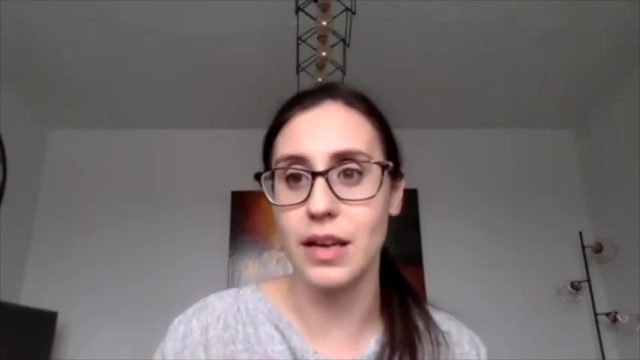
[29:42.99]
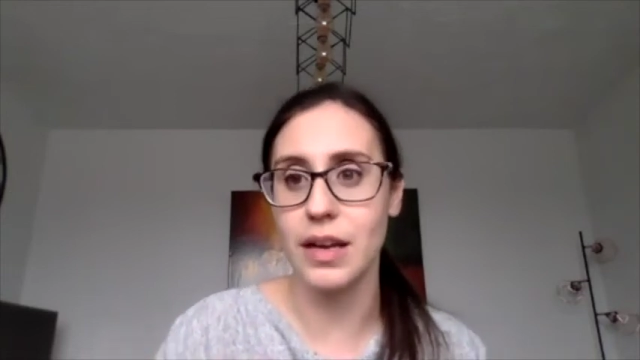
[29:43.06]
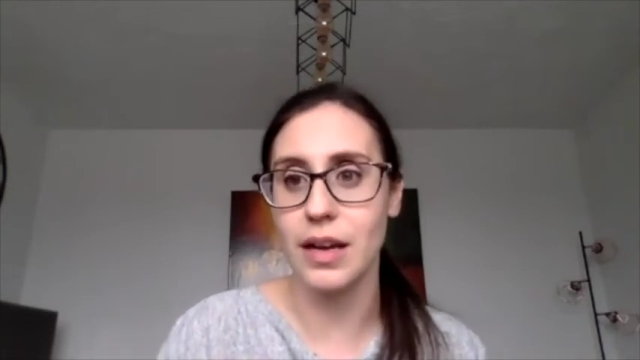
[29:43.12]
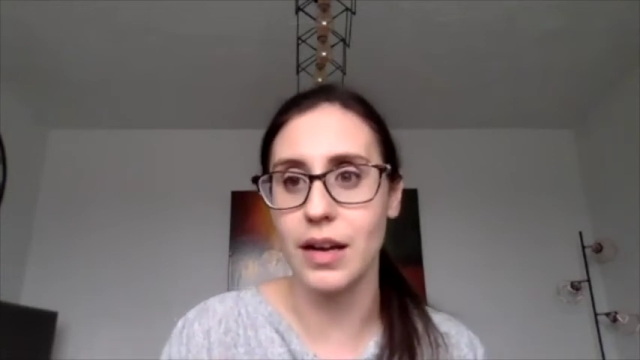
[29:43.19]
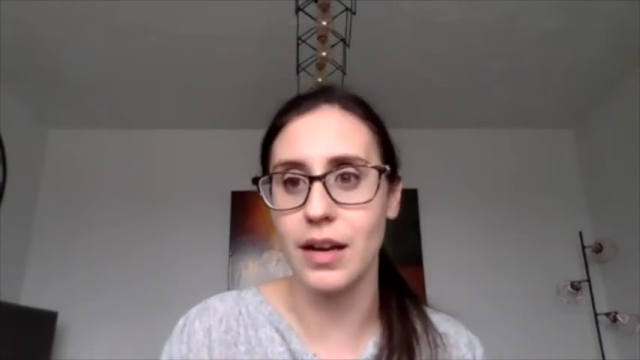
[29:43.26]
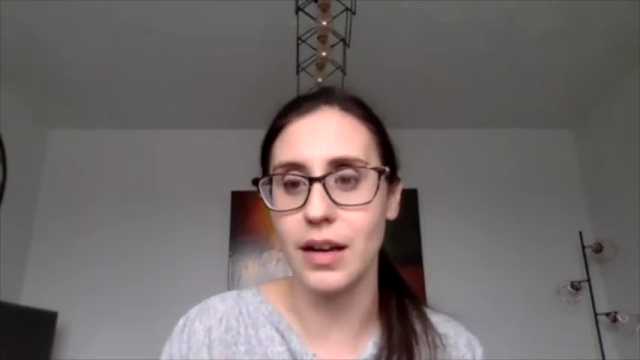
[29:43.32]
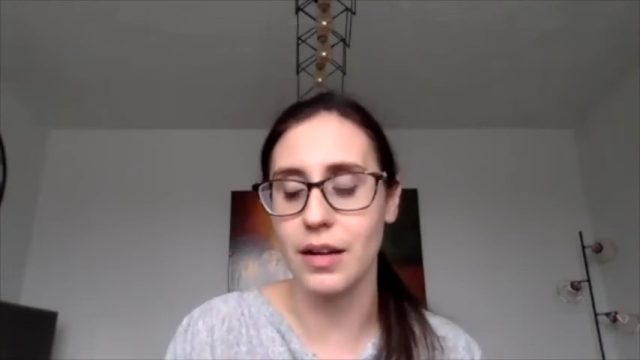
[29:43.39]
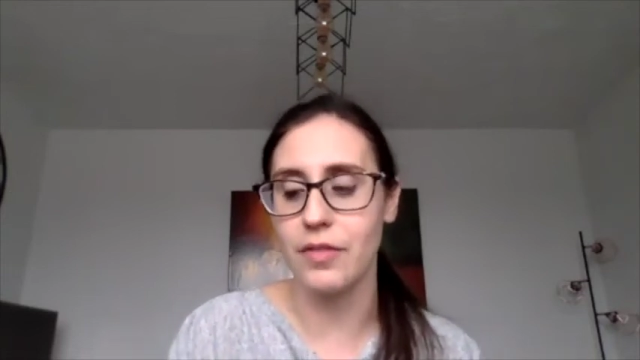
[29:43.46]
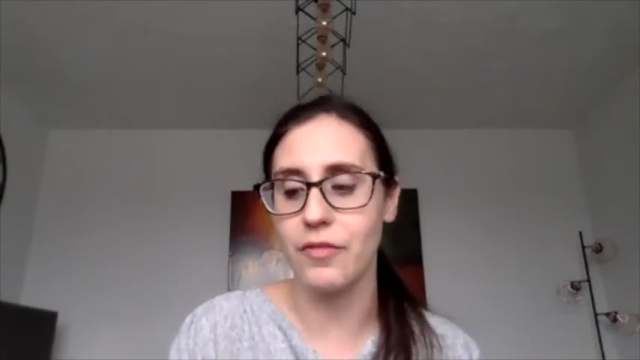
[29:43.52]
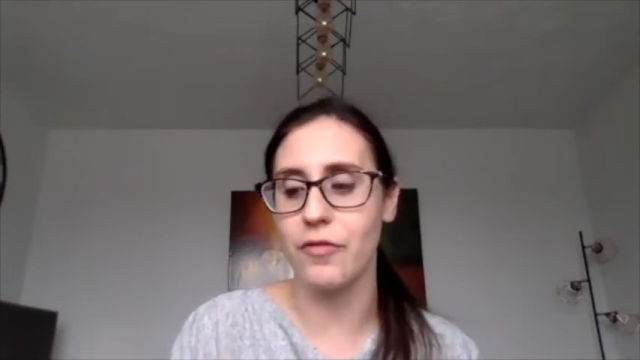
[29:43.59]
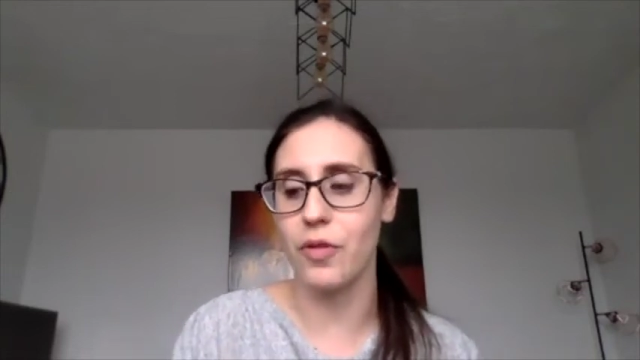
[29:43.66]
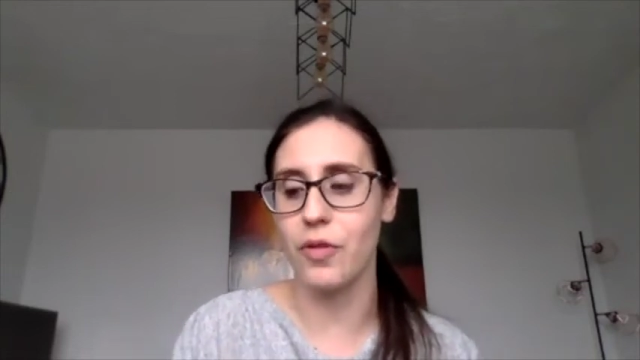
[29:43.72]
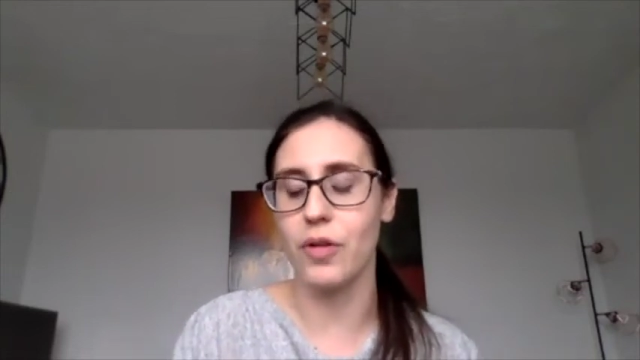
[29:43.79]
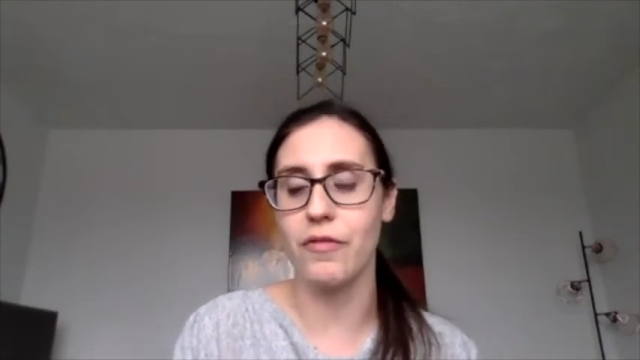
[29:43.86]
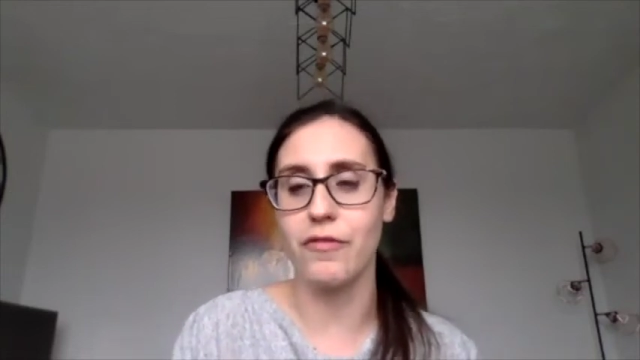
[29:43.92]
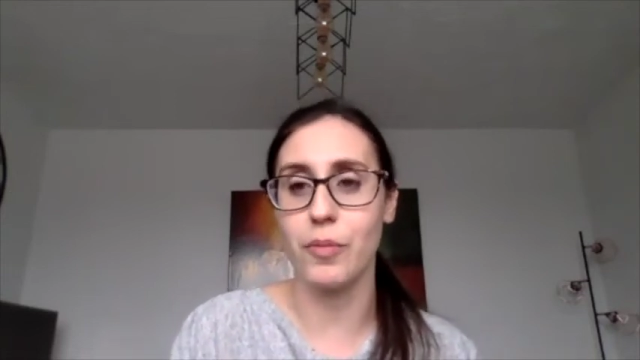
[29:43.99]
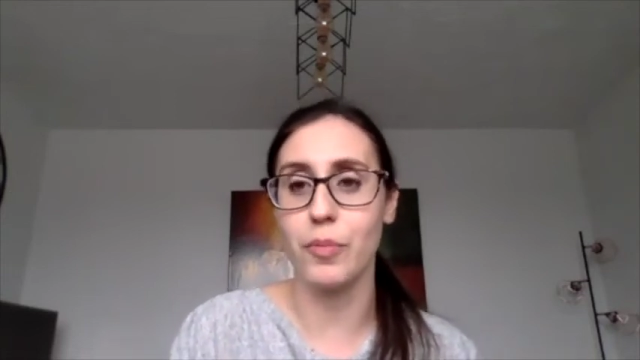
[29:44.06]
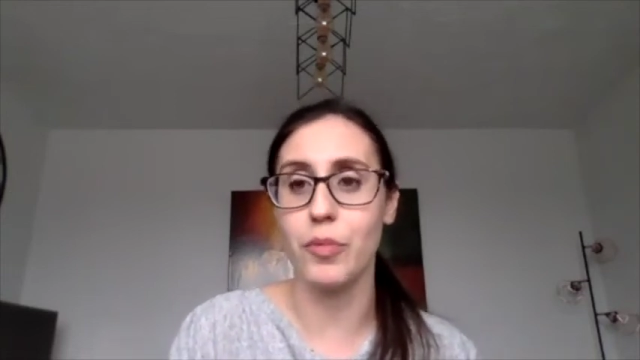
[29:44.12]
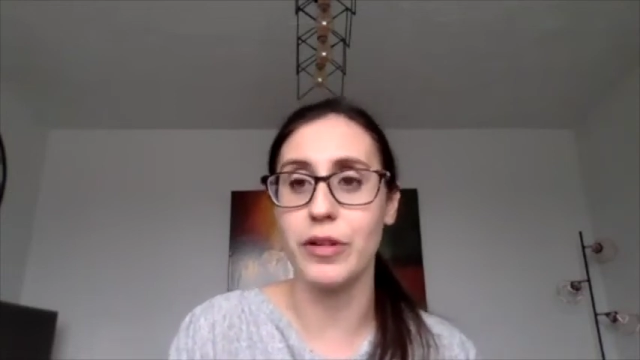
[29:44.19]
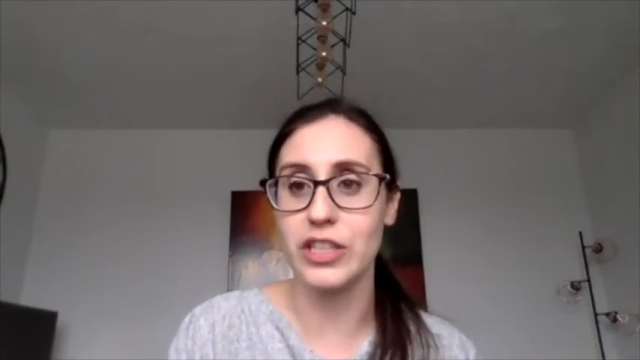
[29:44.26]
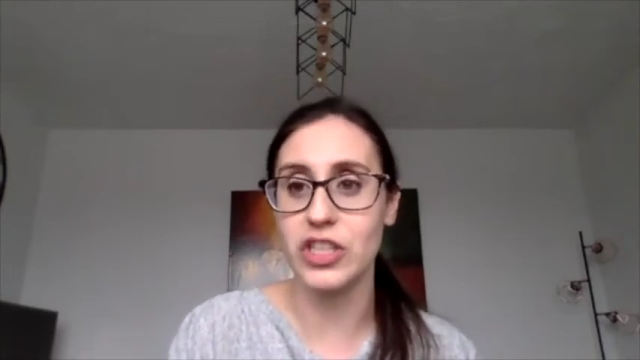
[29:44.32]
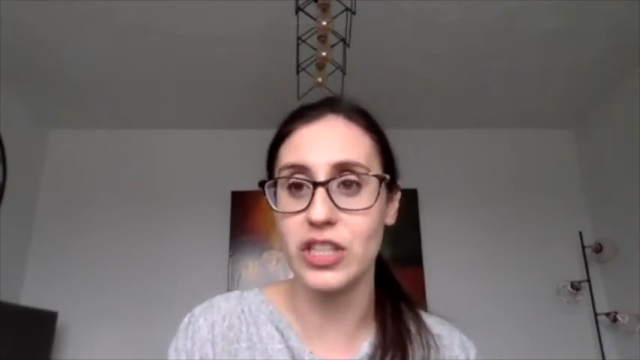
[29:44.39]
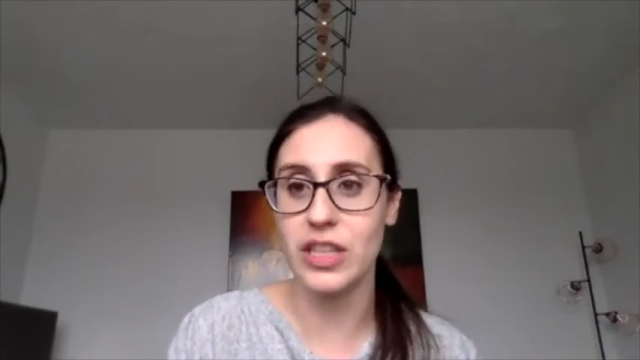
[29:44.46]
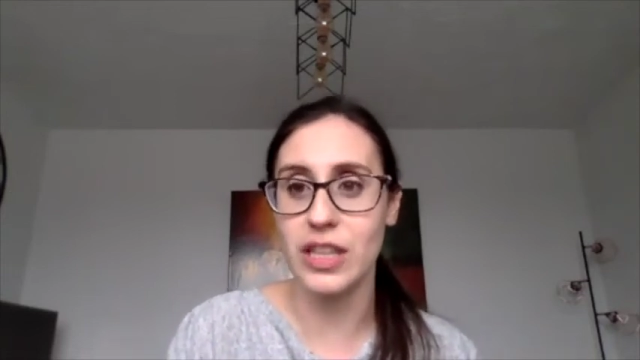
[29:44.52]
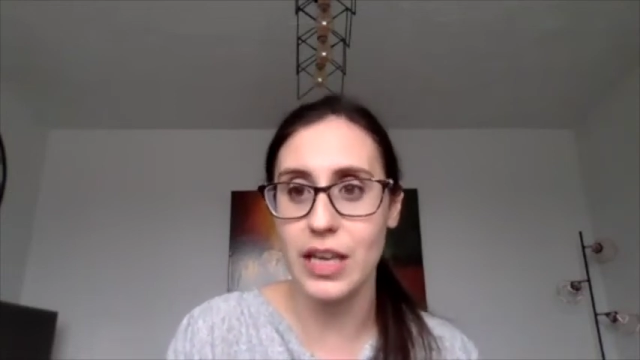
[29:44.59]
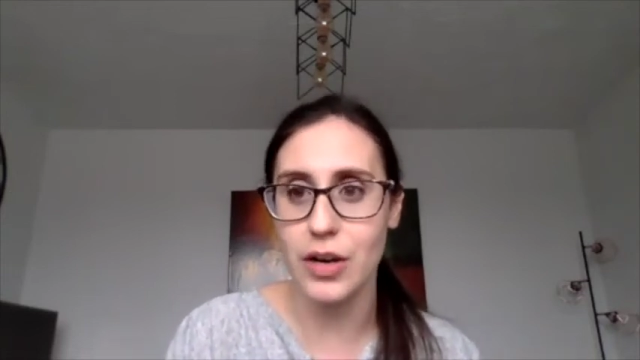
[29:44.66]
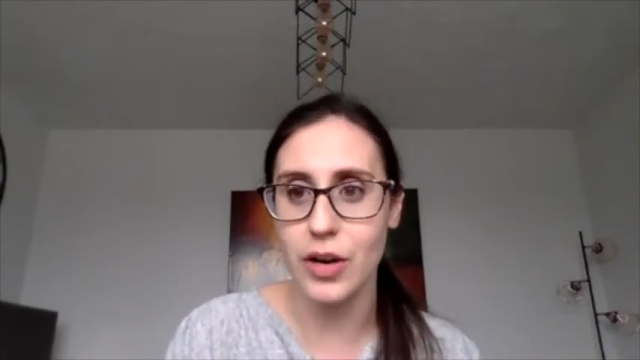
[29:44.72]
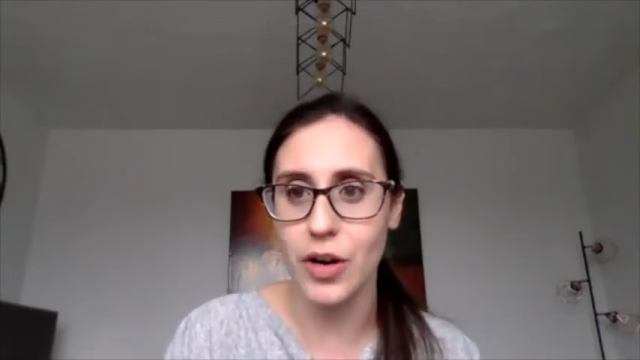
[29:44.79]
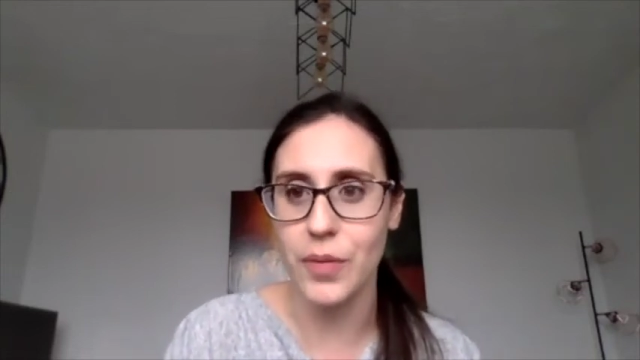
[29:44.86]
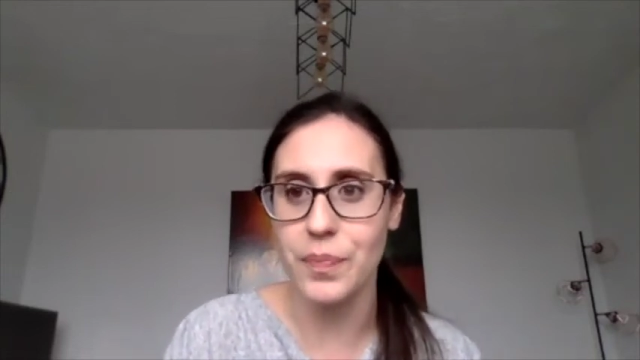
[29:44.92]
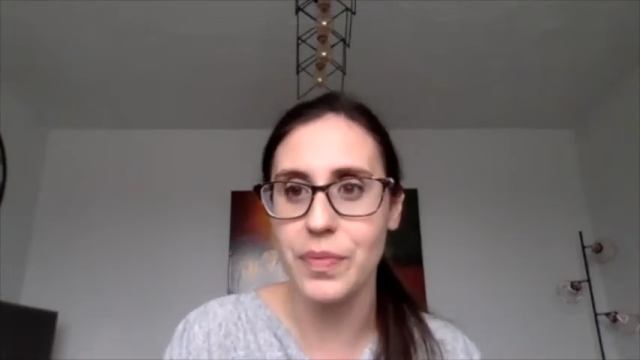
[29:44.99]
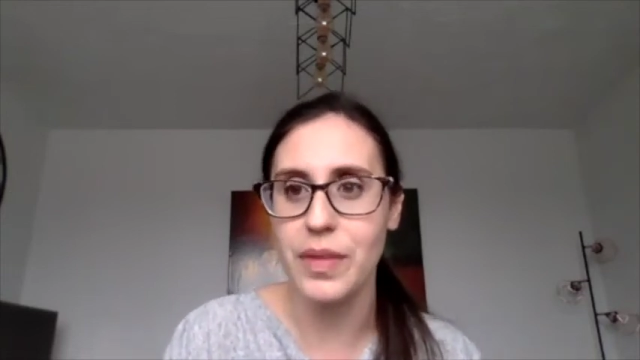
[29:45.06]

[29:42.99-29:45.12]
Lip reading: for British theatre,